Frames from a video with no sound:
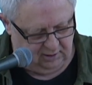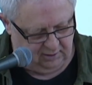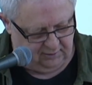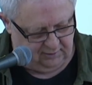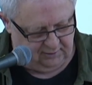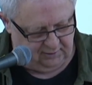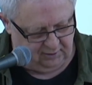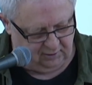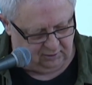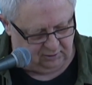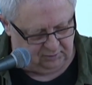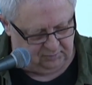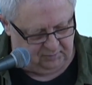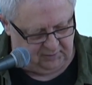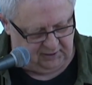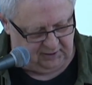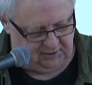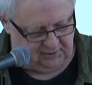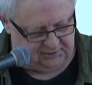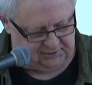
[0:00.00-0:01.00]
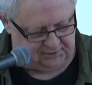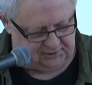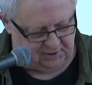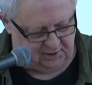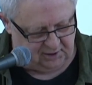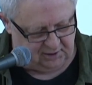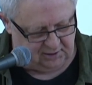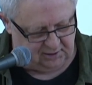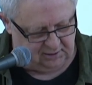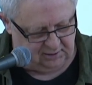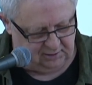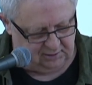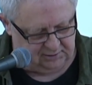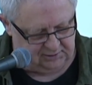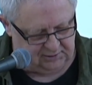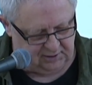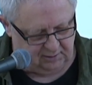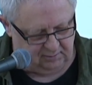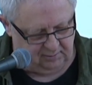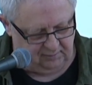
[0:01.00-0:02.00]
The old Beatles song,
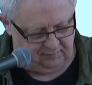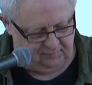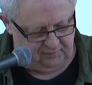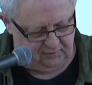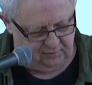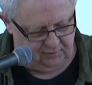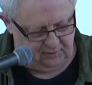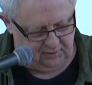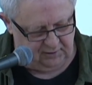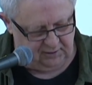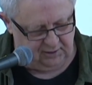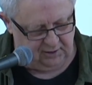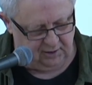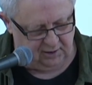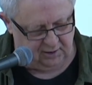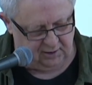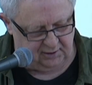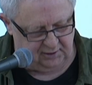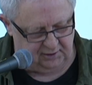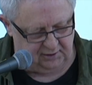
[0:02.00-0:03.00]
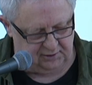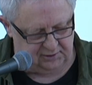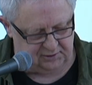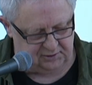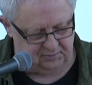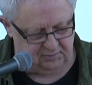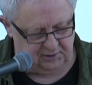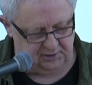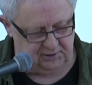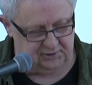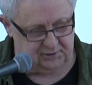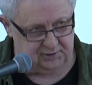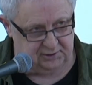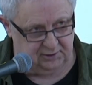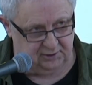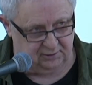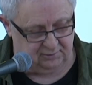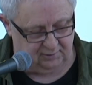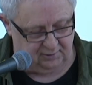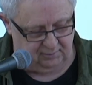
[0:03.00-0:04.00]
some of you in the audience might
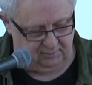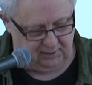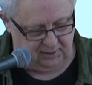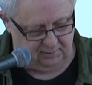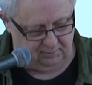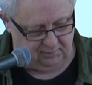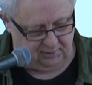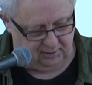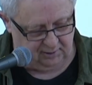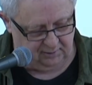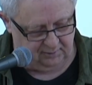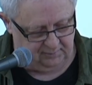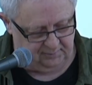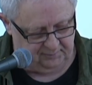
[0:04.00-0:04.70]
still remember.